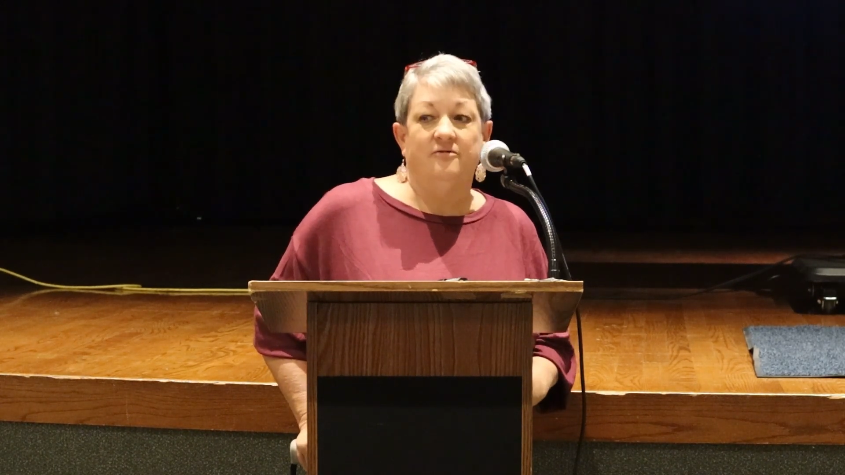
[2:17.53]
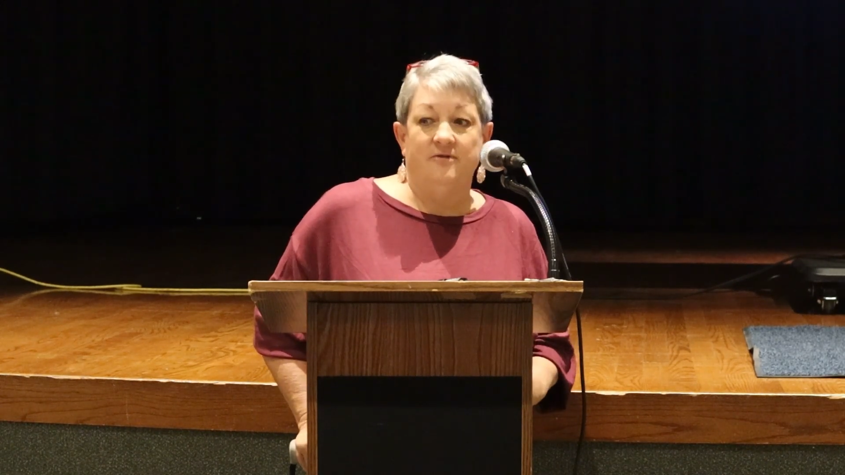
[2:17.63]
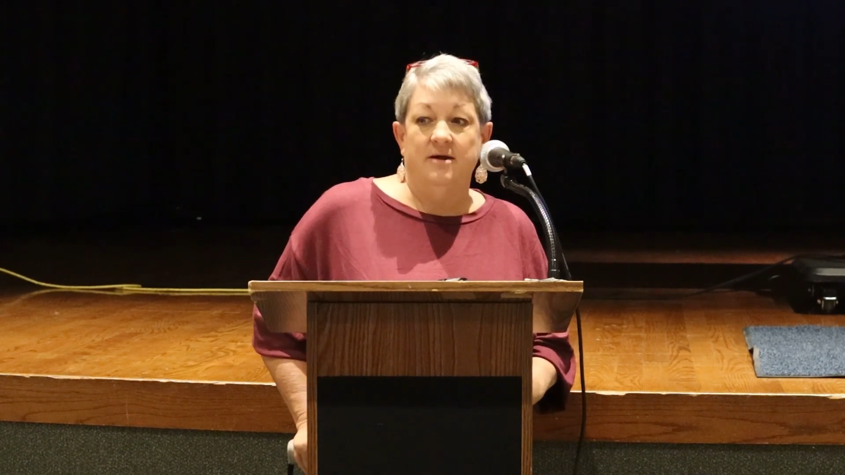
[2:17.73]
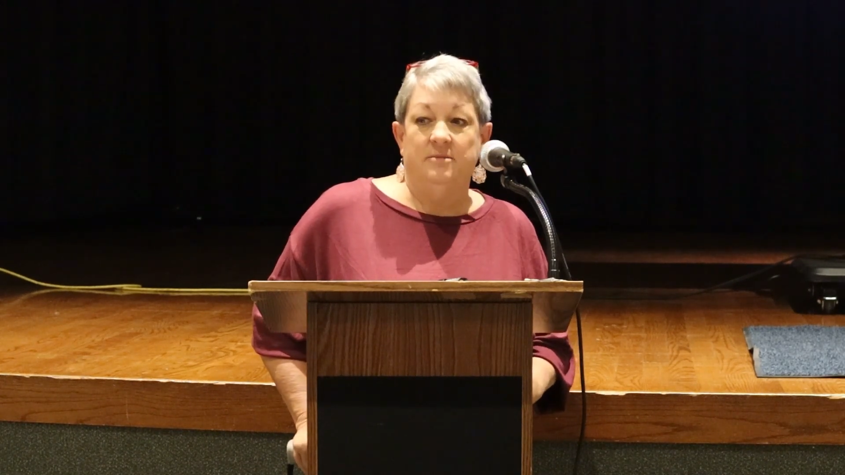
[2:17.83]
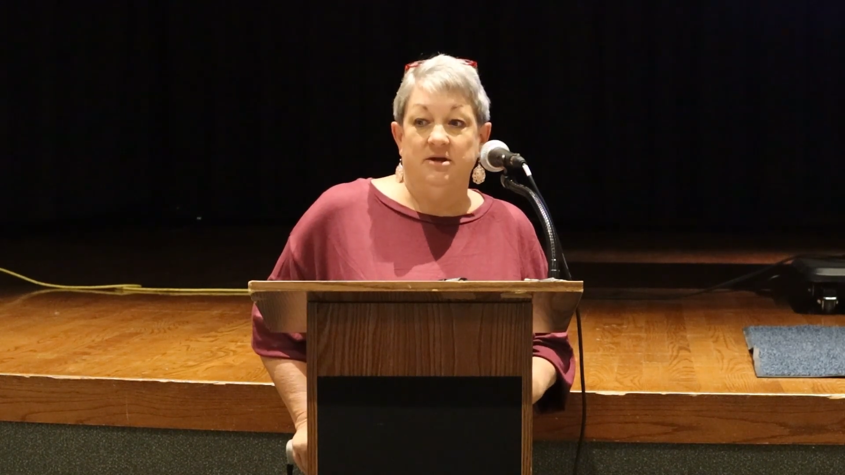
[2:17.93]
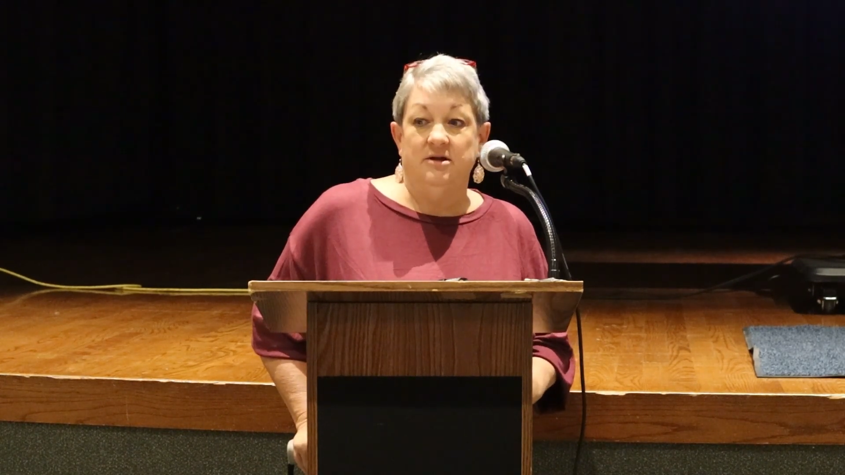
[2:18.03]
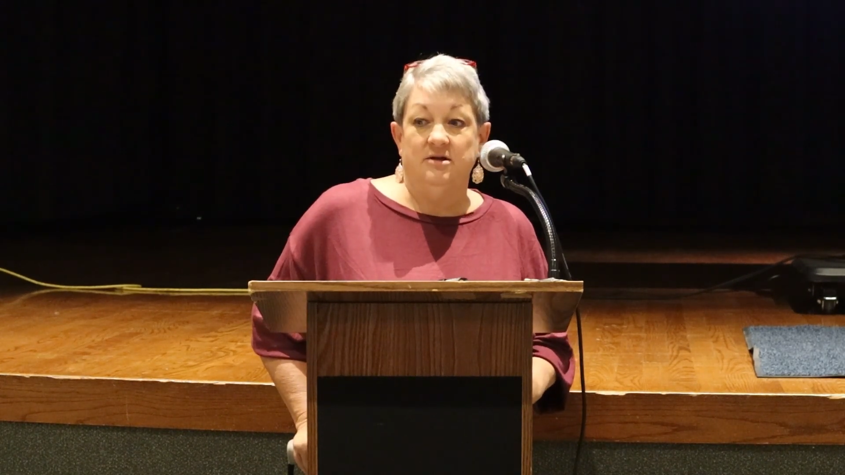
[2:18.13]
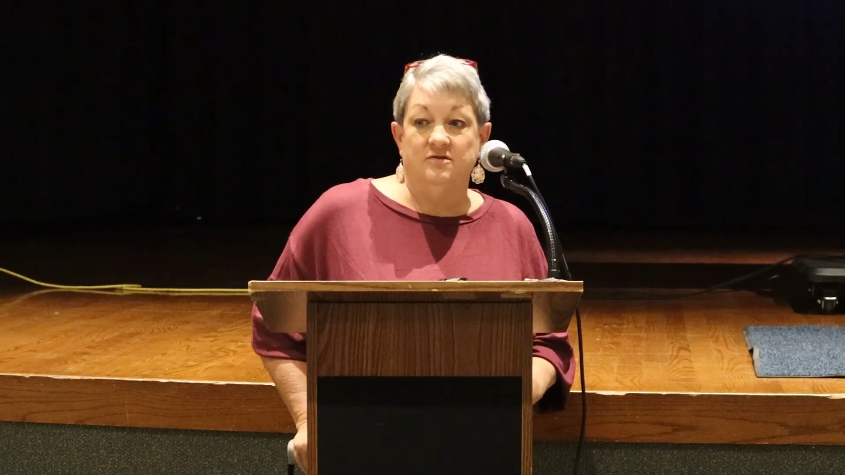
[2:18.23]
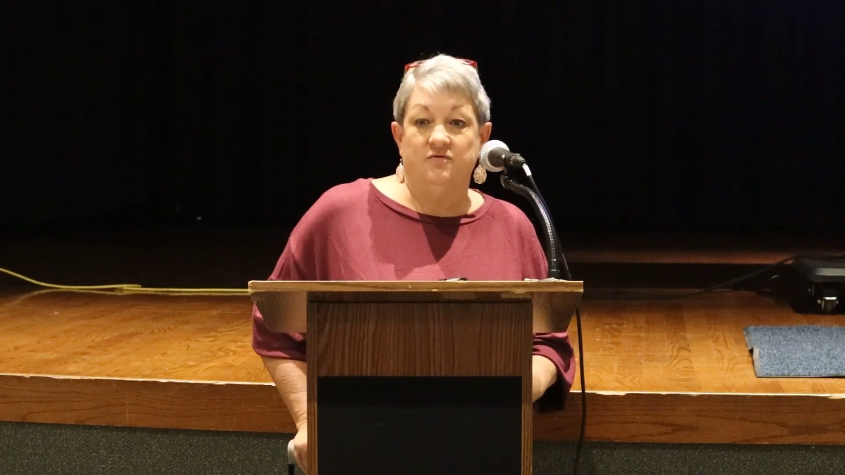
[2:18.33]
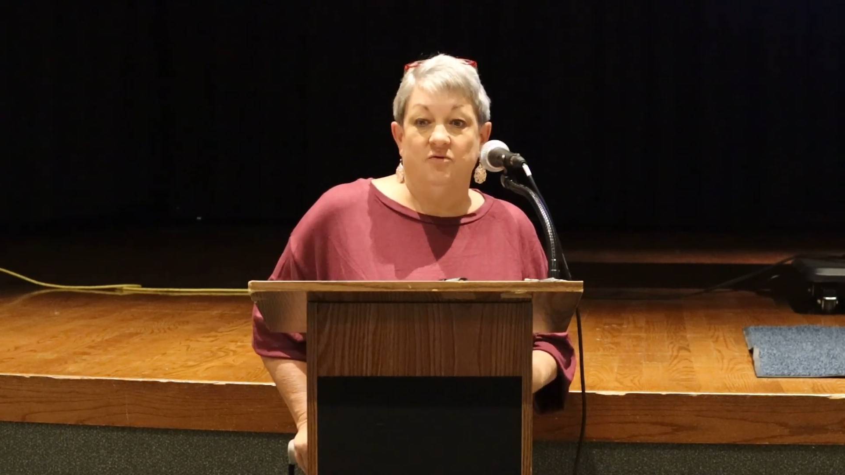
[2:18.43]
family
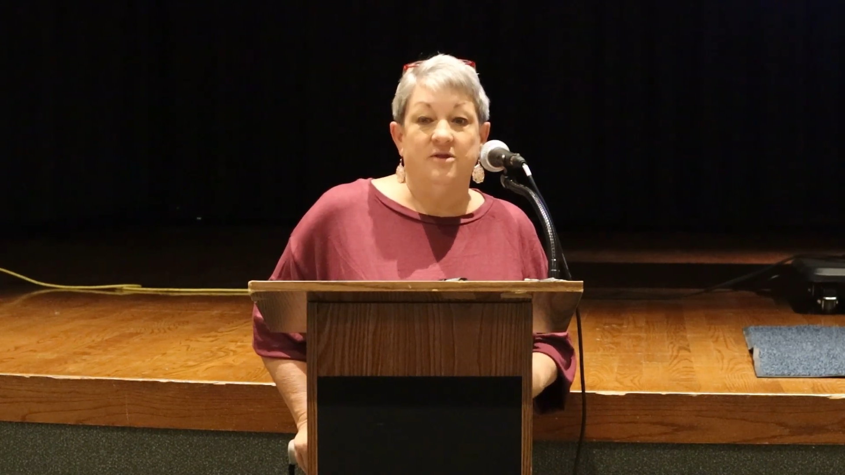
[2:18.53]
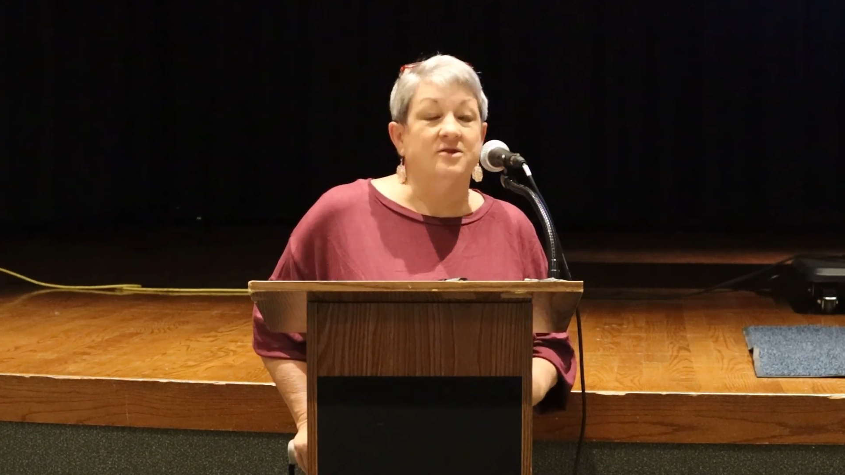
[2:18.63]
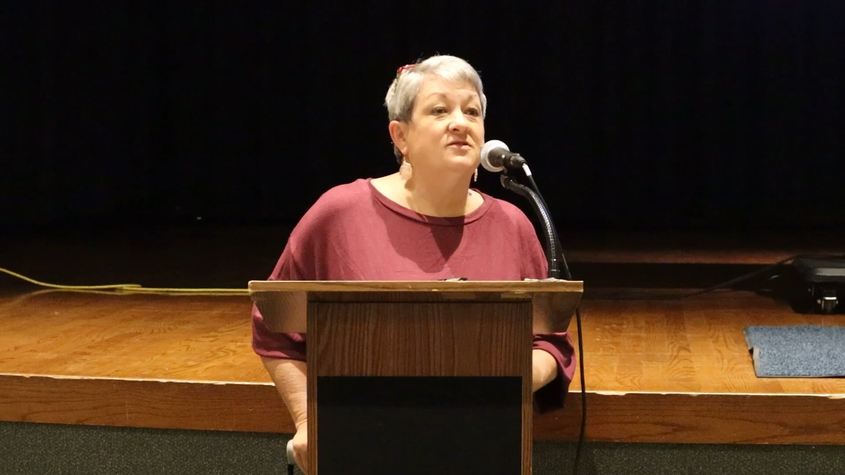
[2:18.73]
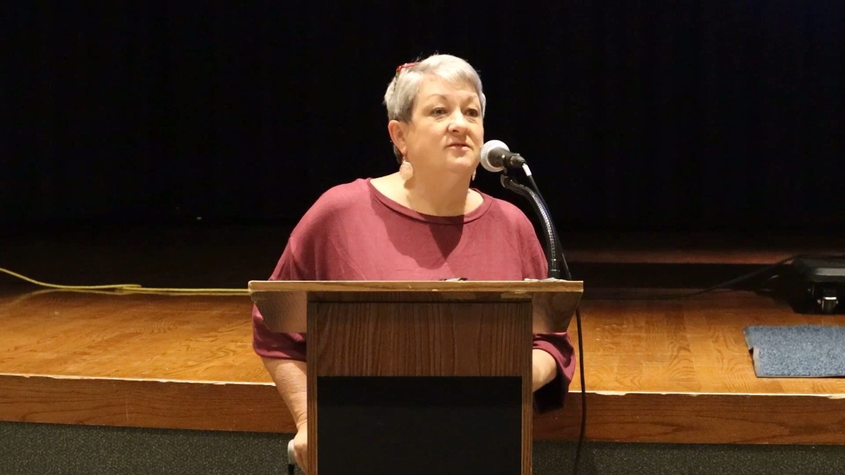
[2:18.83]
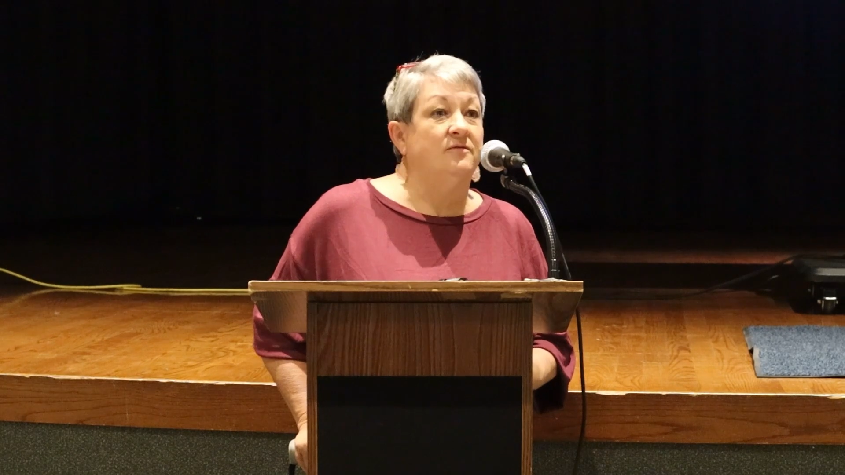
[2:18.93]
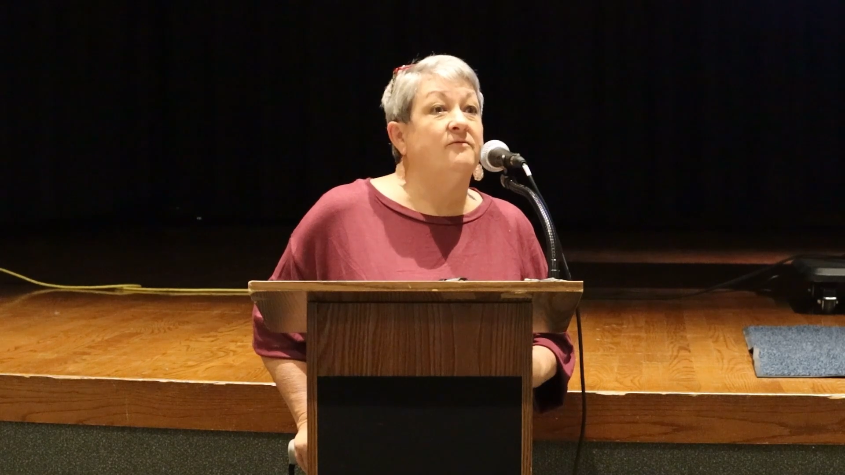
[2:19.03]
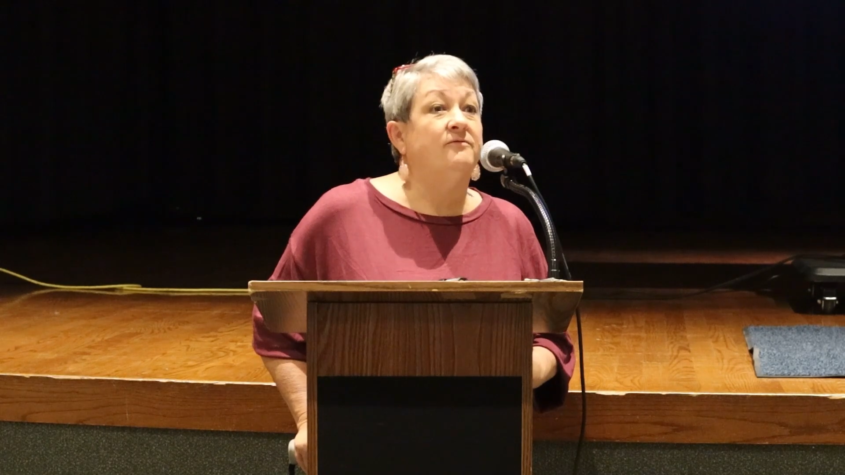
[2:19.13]
is for this